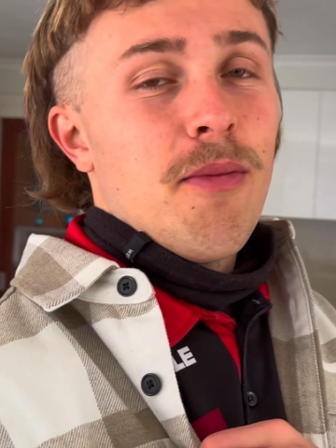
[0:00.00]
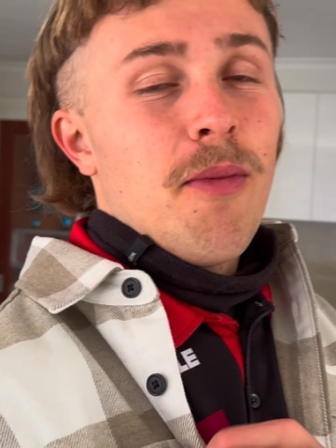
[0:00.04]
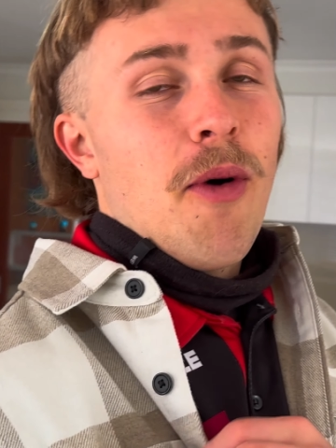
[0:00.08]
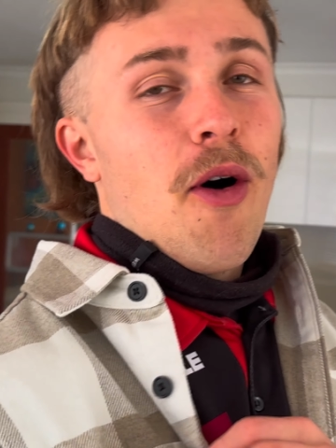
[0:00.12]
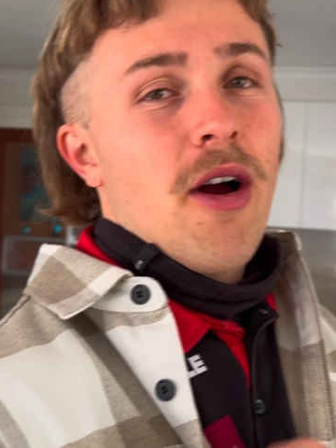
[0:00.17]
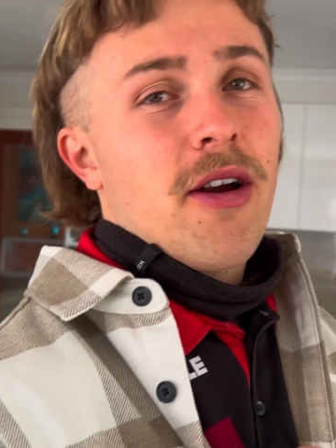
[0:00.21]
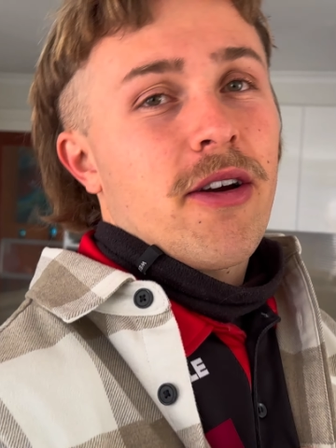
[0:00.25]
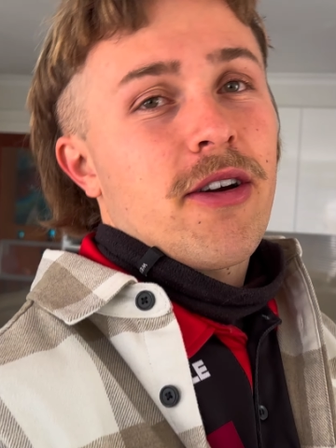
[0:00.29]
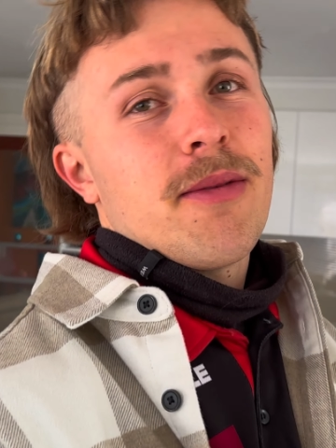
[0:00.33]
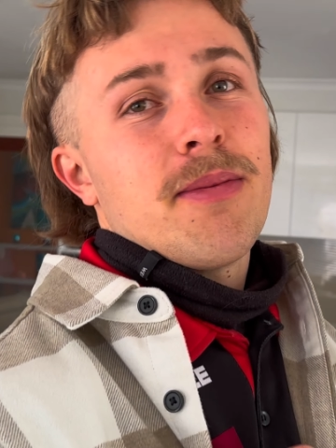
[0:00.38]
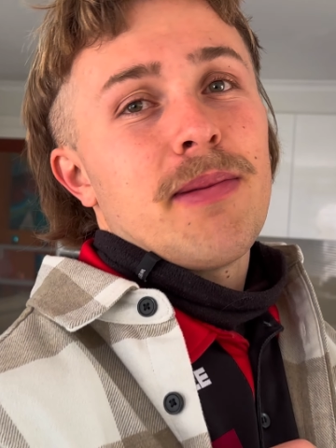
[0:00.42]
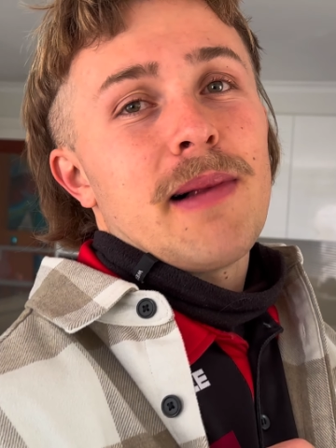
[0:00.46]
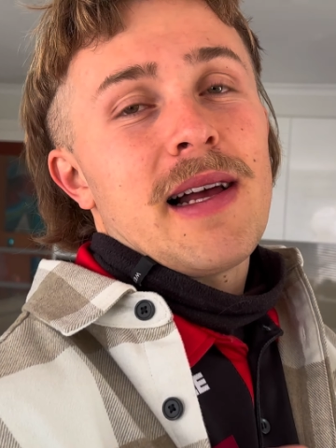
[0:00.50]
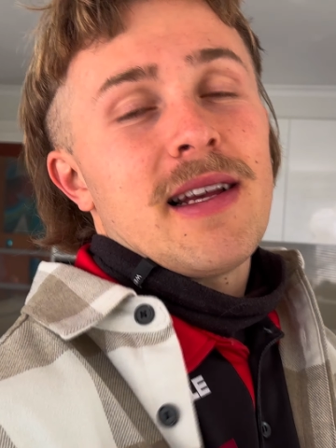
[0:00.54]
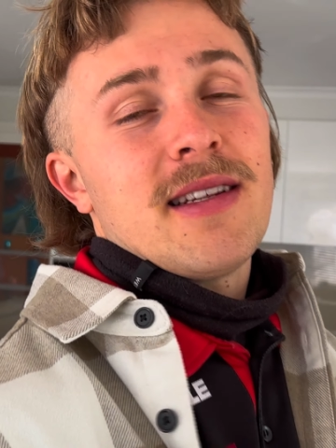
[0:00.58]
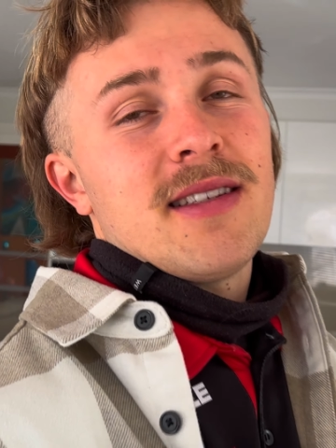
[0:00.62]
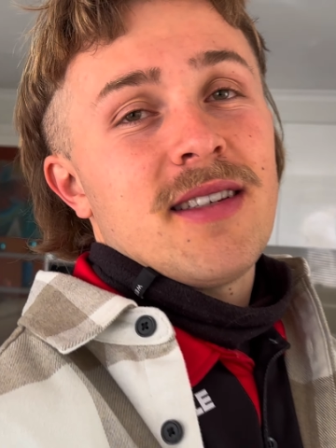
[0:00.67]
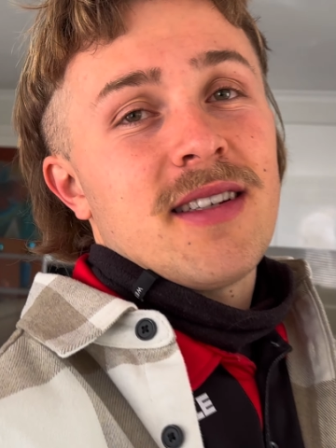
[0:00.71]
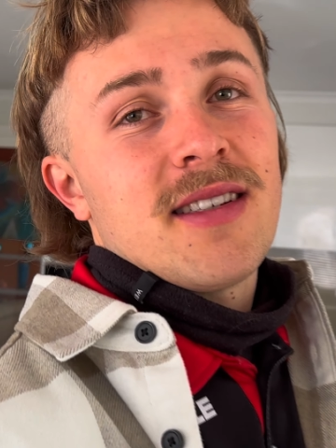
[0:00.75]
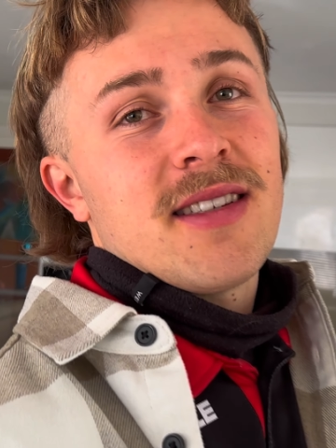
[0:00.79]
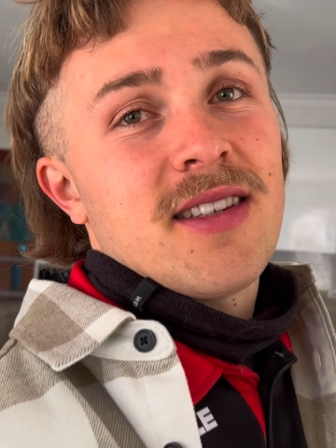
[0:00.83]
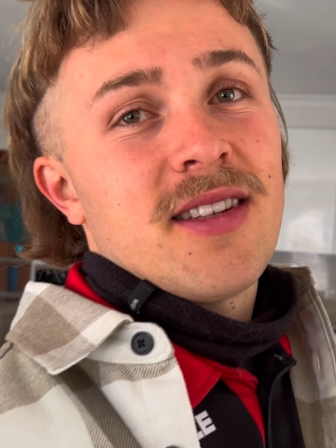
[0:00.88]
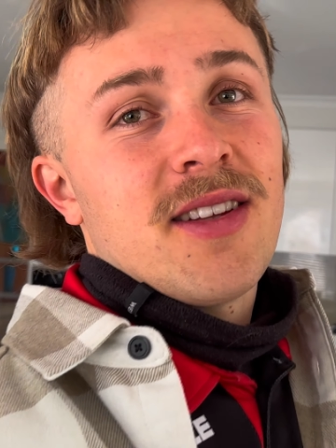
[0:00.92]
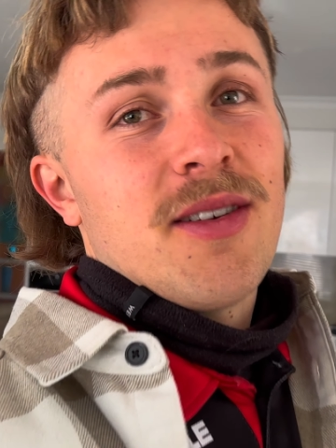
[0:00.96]

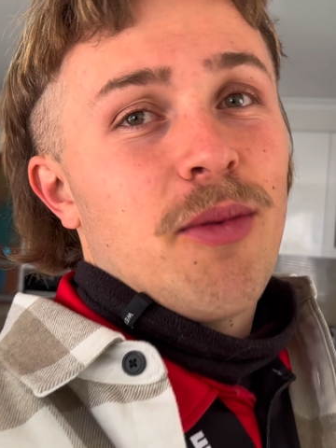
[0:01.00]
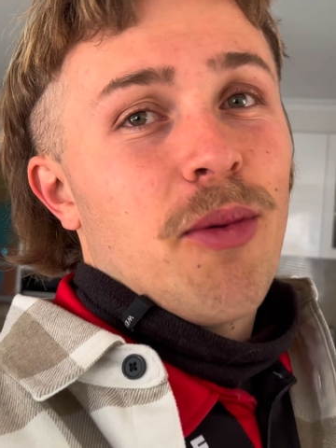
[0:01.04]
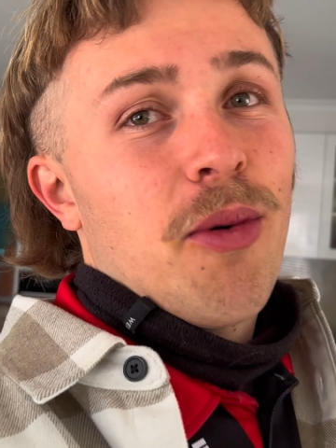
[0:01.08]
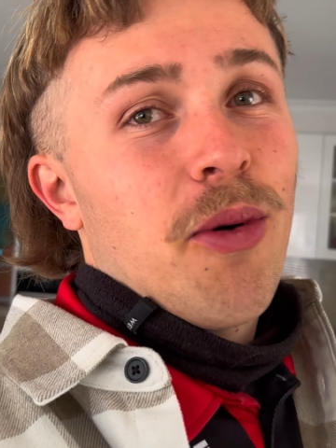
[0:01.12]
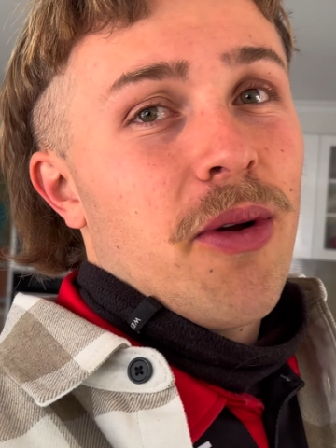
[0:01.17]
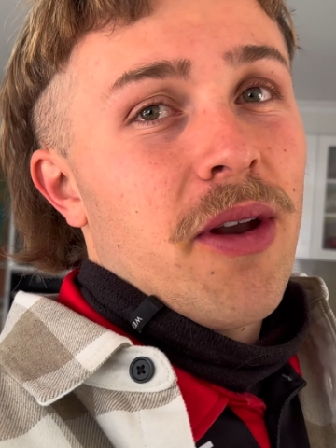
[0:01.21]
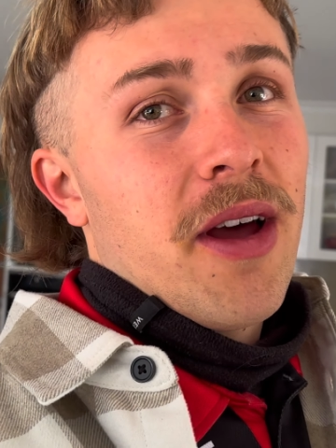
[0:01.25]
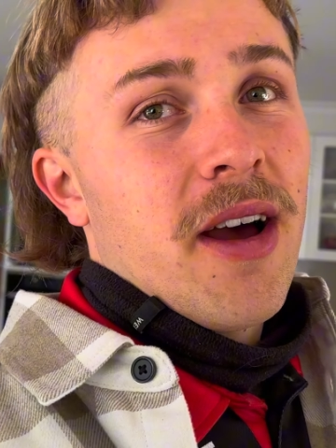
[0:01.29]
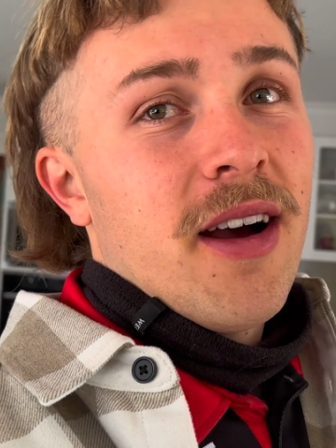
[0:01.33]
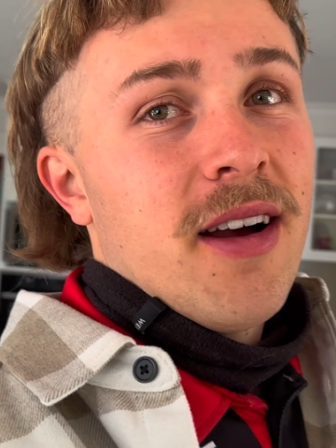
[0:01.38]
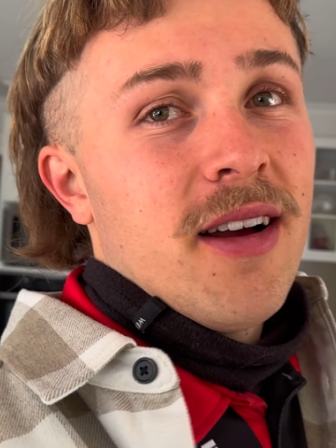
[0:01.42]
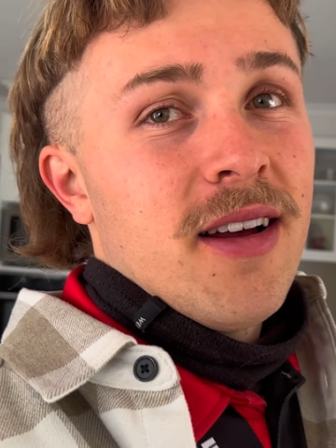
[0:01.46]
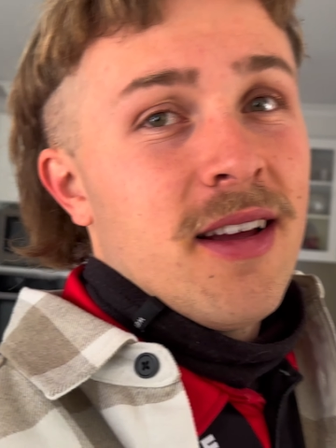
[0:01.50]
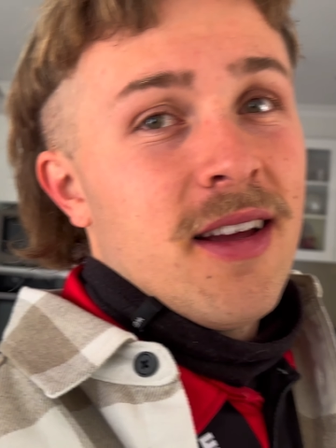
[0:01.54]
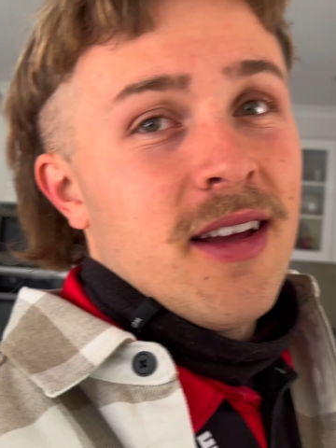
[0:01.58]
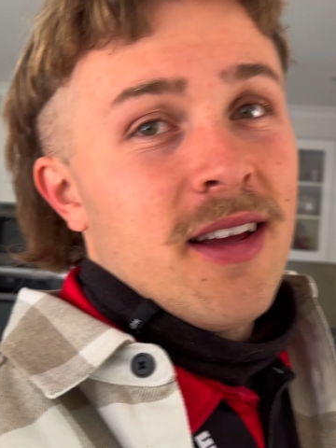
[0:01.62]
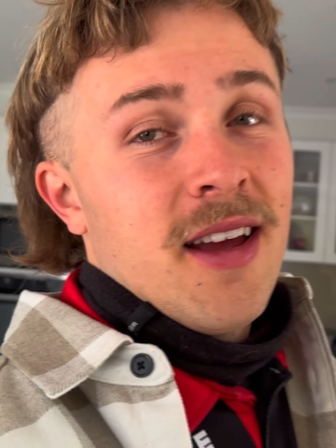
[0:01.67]
microplastics in the water.